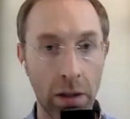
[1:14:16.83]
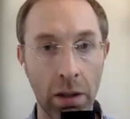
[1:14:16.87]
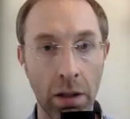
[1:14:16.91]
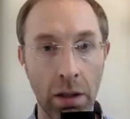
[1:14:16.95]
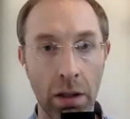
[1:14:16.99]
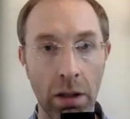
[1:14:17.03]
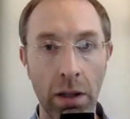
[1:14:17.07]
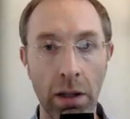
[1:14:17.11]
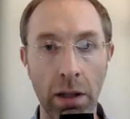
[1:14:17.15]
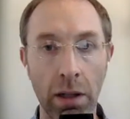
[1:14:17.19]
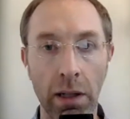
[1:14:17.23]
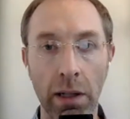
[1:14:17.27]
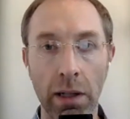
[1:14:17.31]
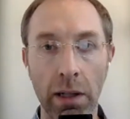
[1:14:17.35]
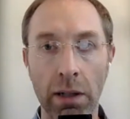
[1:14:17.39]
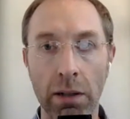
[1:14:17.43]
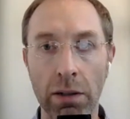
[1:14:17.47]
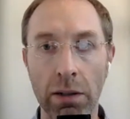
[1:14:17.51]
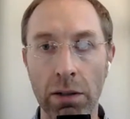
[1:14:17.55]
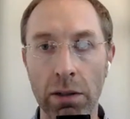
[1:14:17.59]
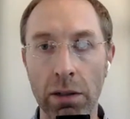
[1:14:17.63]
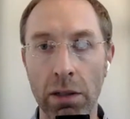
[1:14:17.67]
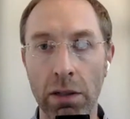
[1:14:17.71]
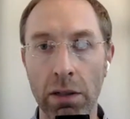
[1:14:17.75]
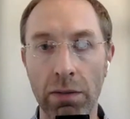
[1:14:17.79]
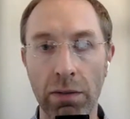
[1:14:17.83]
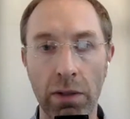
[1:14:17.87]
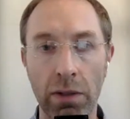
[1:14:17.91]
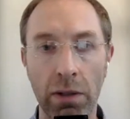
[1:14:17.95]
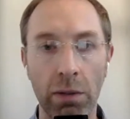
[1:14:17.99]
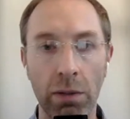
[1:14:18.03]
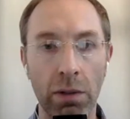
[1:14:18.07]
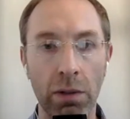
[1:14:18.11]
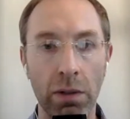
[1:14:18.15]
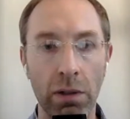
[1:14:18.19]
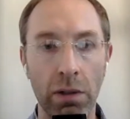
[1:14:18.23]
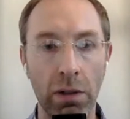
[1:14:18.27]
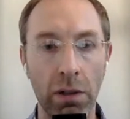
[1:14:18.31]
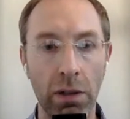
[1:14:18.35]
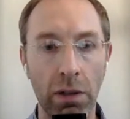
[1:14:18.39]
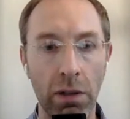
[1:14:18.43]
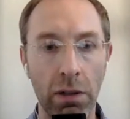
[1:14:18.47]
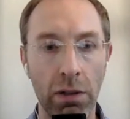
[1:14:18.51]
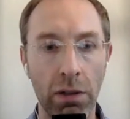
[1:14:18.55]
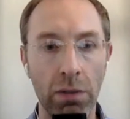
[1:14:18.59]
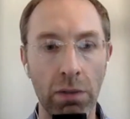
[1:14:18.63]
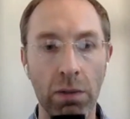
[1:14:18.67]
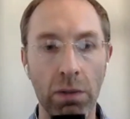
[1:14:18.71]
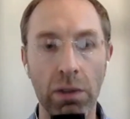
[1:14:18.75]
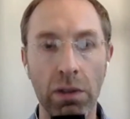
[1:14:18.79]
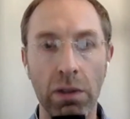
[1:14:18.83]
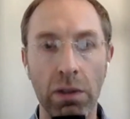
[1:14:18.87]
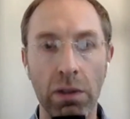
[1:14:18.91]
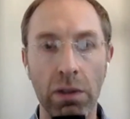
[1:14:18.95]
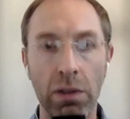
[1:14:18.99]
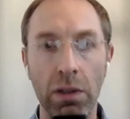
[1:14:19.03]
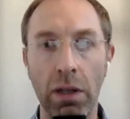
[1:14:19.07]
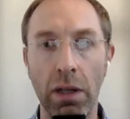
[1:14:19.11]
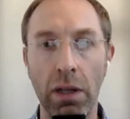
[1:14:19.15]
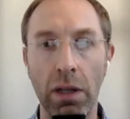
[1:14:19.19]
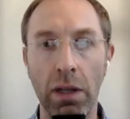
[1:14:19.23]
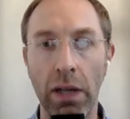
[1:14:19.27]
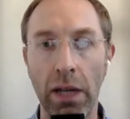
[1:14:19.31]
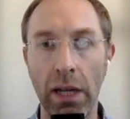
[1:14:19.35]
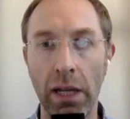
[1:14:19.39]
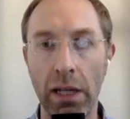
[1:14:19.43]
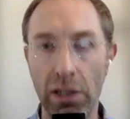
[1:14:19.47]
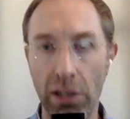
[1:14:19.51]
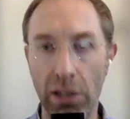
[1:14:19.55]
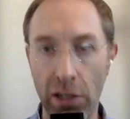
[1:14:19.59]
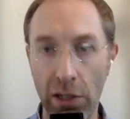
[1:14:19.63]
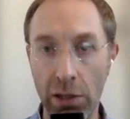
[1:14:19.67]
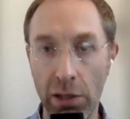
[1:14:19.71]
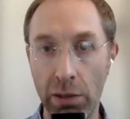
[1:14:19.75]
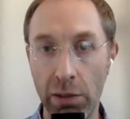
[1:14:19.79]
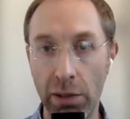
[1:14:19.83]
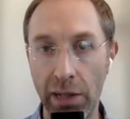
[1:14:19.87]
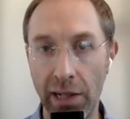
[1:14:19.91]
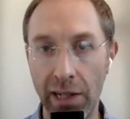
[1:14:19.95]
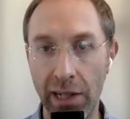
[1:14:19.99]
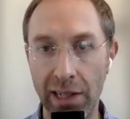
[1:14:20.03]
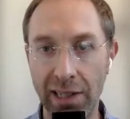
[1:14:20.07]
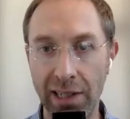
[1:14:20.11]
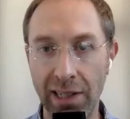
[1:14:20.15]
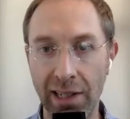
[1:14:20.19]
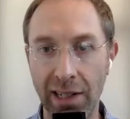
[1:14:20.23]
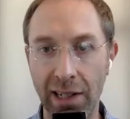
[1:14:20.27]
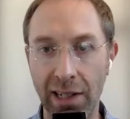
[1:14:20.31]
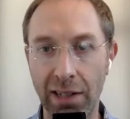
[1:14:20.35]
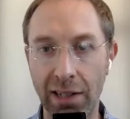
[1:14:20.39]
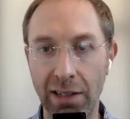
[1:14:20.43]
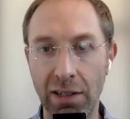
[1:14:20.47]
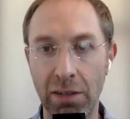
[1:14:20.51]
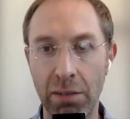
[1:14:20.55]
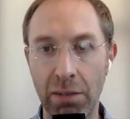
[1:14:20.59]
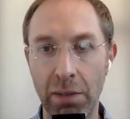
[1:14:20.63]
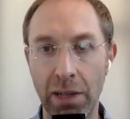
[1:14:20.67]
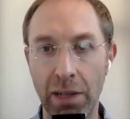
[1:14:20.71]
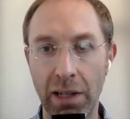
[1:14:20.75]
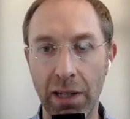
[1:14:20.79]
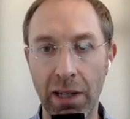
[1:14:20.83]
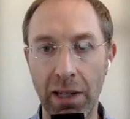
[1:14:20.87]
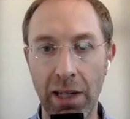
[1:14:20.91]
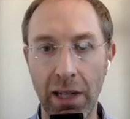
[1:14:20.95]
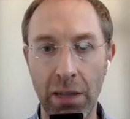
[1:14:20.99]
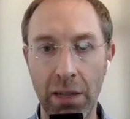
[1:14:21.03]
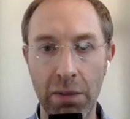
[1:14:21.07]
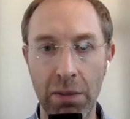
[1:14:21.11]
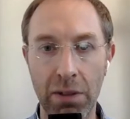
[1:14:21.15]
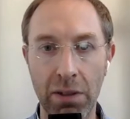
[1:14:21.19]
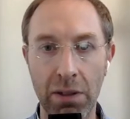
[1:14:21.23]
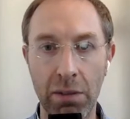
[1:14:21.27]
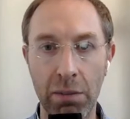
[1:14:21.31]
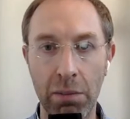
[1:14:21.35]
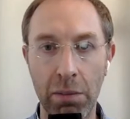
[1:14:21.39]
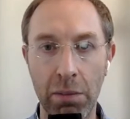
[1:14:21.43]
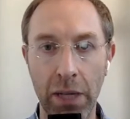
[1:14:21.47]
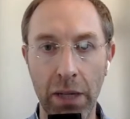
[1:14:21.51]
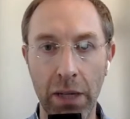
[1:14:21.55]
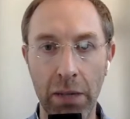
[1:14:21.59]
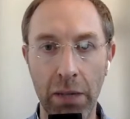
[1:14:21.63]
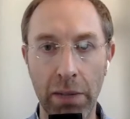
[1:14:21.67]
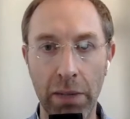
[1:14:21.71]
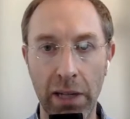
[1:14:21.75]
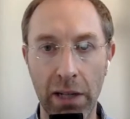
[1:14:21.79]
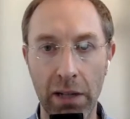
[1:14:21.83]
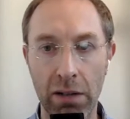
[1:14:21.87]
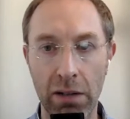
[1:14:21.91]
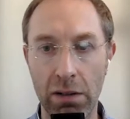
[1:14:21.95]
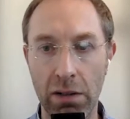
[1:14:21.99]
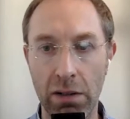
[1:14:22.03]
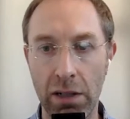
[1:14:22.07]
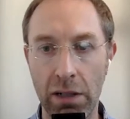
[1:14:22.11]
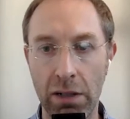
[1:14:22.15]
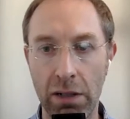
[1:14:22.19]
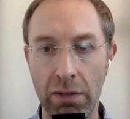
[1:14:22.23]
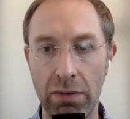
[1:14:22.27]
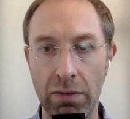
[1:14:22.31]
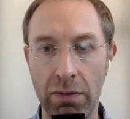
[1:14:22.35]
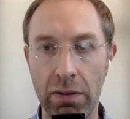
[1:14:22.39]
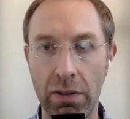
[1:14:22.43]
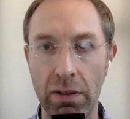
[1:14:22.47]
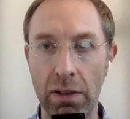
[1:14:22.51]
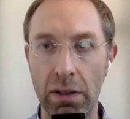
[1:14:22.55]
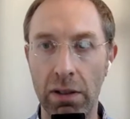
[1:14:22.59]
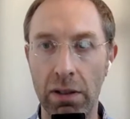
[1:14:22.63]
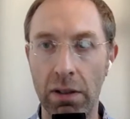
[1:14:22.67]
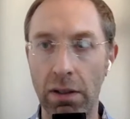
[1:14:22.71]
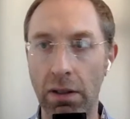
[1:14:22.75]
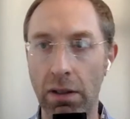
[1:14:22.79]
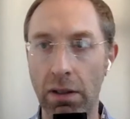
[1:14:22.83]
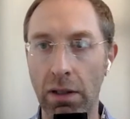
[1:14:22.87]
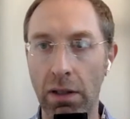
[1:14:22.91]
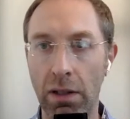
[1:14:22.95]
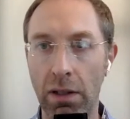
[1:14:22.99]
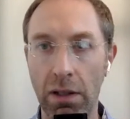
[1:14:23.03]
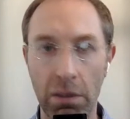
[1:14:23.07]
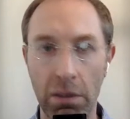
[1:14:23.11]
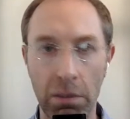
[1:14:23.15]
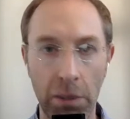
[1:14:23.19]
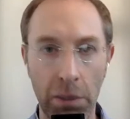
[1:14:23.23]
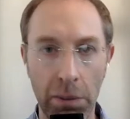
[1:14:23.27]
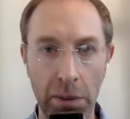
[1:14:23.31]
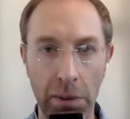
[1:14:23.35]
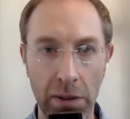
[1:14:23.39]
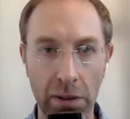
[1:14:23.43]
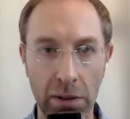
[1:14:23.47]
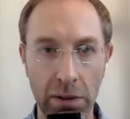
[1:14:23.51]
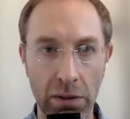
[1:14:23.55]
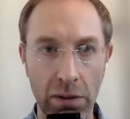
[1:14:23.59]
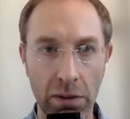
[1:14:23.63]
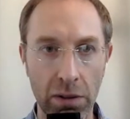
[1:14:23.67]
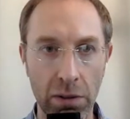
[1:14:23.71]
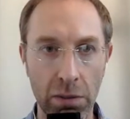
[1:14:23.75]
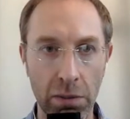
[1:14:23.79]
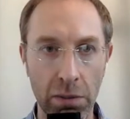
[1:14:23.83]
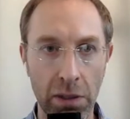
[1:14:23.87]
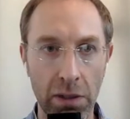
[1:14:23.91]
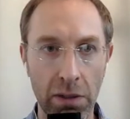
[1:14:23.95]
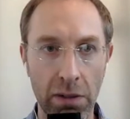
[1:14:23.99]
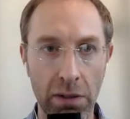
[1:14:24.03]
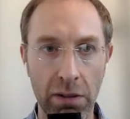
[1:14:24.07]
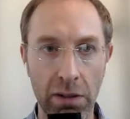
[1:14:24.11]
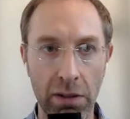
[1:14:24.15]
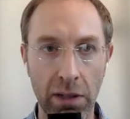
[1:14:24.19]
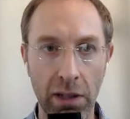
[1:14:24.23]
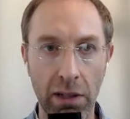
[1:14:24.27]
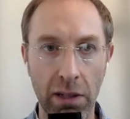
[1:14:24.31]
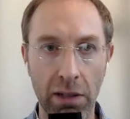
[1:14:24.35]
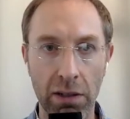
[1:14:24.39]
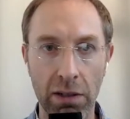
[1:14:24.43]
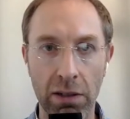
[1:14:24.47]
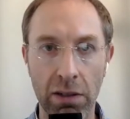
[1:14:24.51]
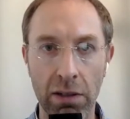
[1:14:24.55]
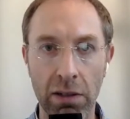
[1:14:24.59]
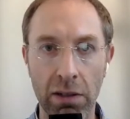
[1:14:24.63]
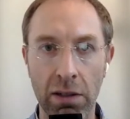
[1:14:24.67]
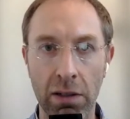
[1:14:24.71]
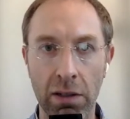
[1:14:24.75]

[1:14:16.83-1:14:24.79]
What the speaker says: and see if anyone else wants to engage. Otherwise, I'm going to turn my camera and mic back off. And maybe I'll do some other things